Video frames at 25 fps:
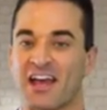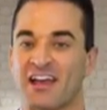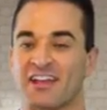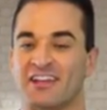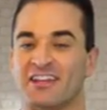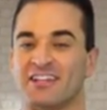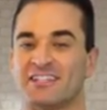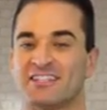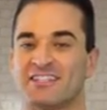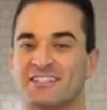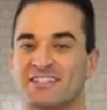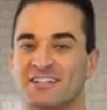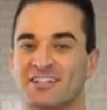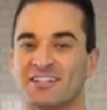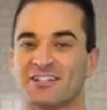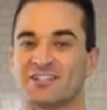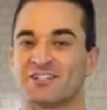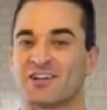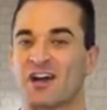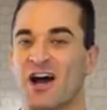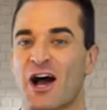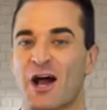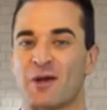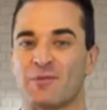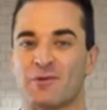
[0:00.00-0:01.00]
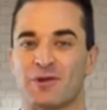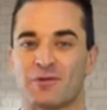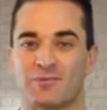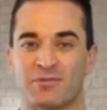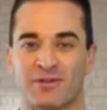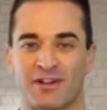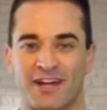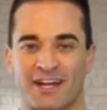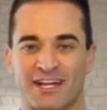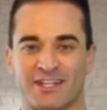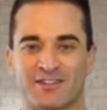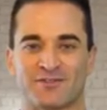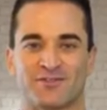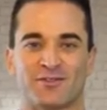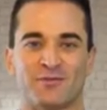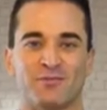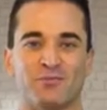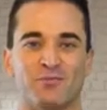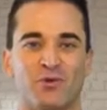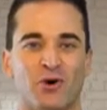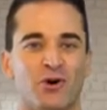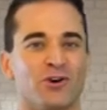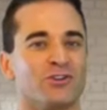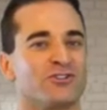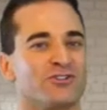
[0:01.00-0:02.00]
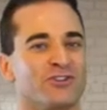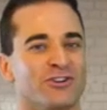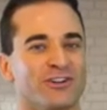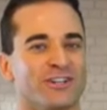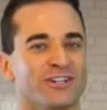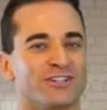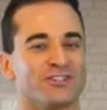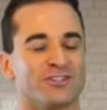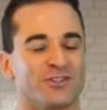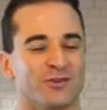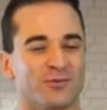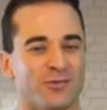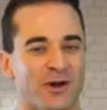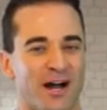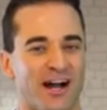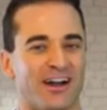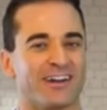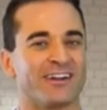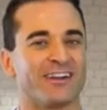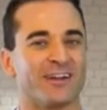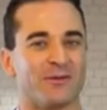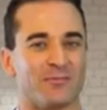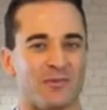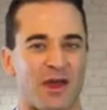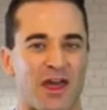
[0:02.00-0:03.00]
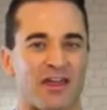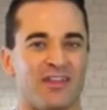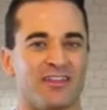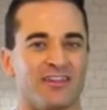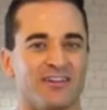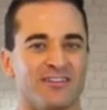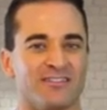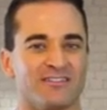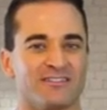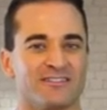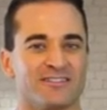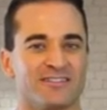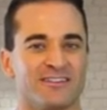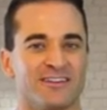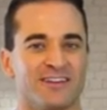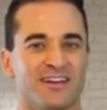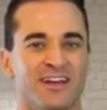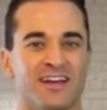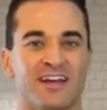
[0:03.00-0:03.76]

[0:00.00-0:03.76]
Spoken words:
There's still a time and a place for more traditional marketing methods.